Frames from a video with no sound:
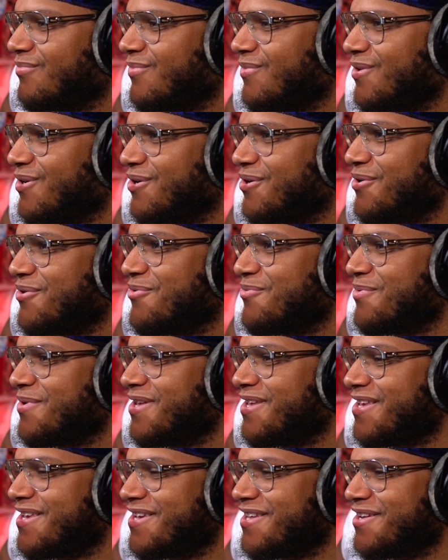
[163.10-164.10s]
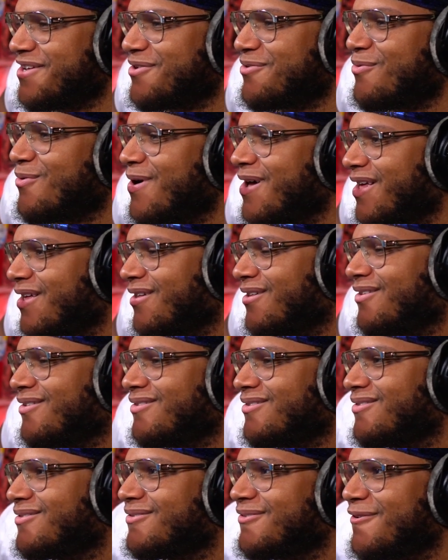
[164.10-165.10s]
Are you eating well?
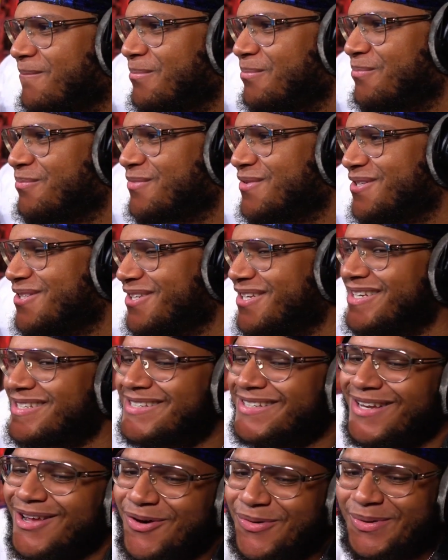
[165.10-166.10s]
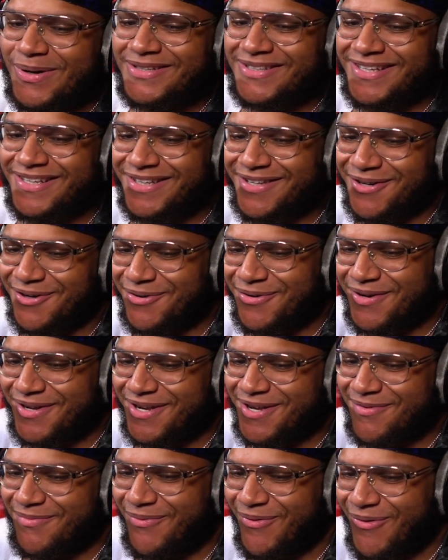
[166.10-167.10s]
He doesn't know what to do
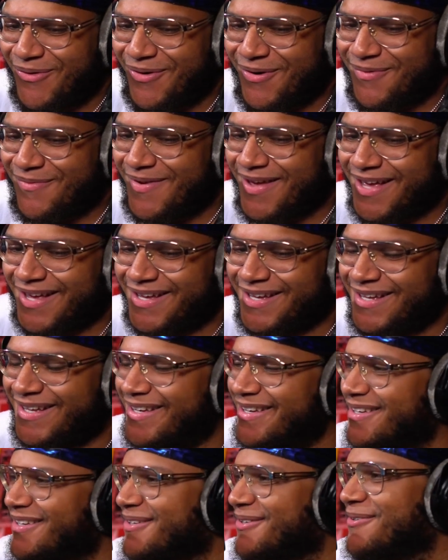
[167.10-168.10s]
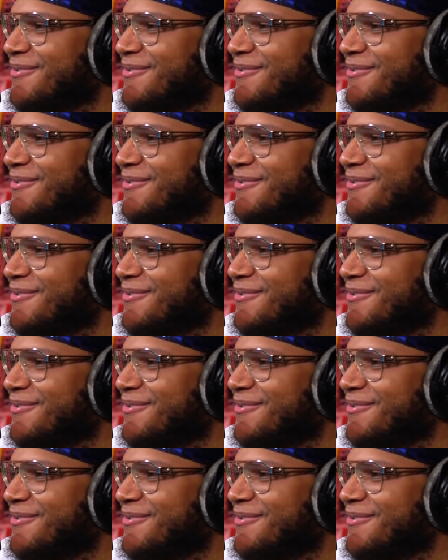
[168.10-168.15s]
anymore, man.